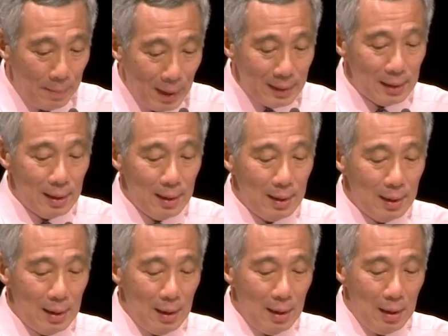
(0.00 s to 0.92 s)
but
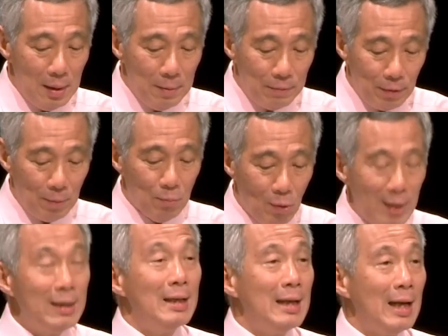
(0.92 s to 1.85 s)
from
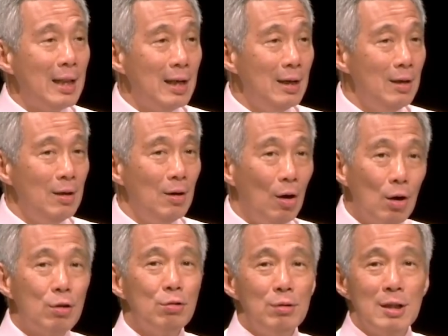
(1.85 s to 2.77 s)
one another
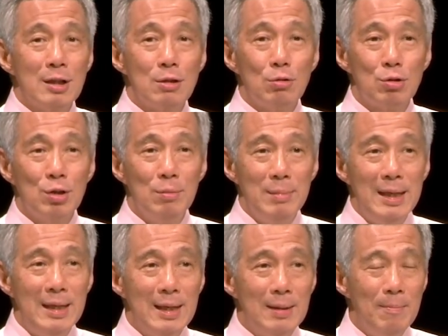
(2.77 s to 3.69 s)
or through the social
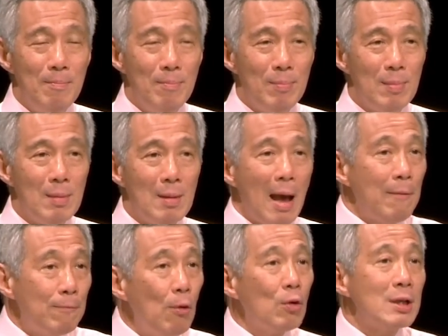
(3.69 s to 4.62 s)
media,
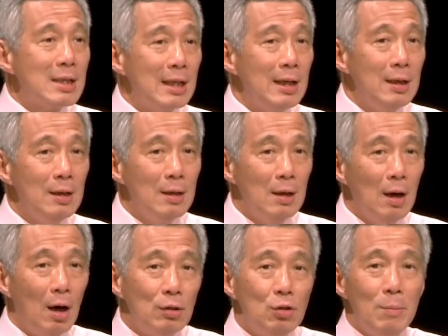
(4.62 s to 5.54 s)
and focusing
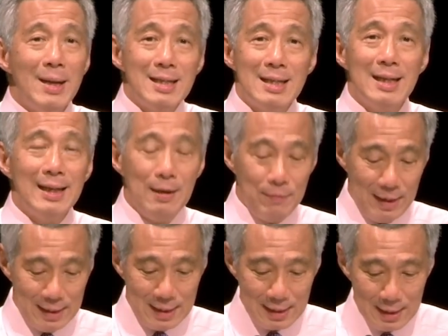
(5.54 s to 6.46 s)
on domestic
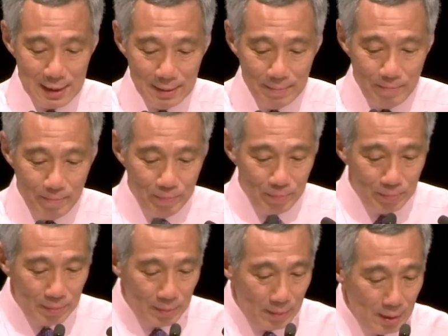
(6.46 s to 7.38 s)
events.
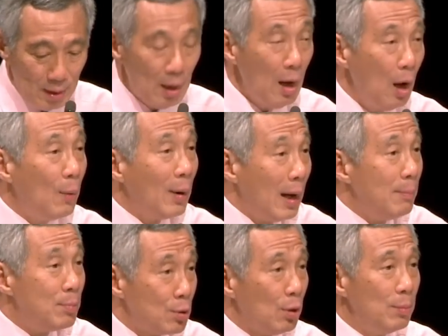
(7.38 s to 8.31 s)
We are
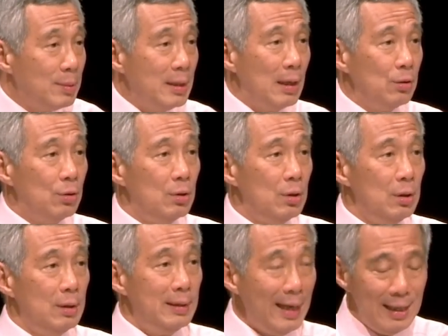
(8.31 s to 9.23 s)
absorbed in our
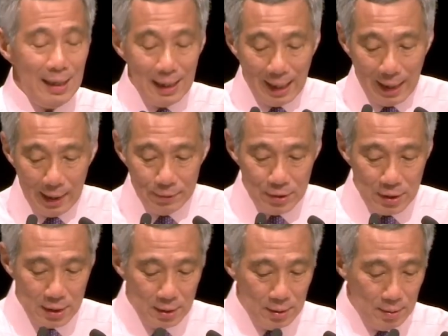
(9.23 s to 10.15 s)
daily
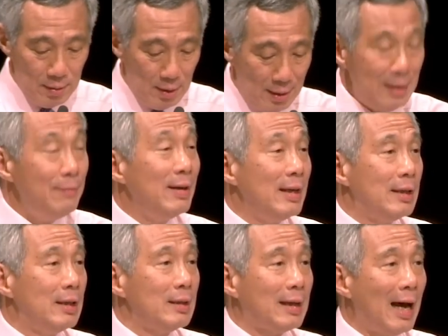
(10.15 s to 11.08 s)
lives, leaving
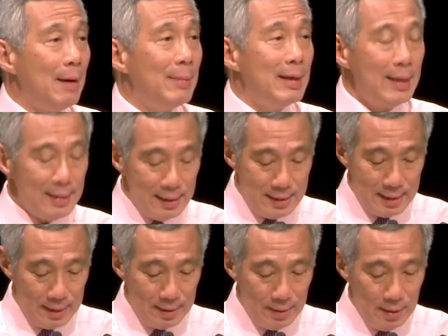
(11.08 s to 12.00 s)
little time and
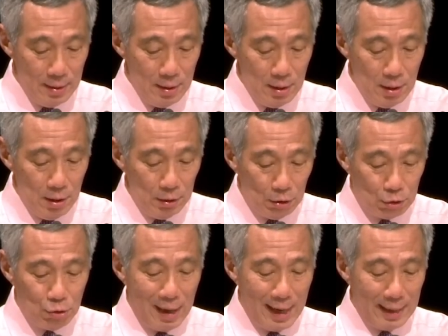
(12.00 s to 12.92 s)
energy to
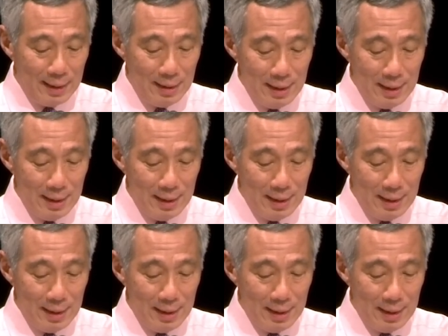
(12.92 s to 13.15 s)
track